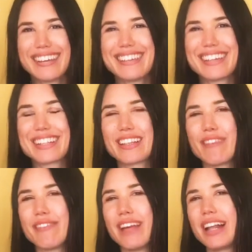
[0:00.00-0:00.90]
because I
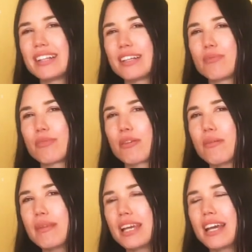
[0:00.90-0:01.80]
felt that
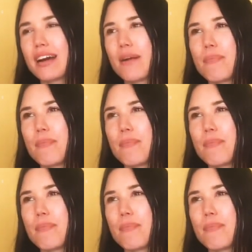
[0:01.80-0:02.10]
probably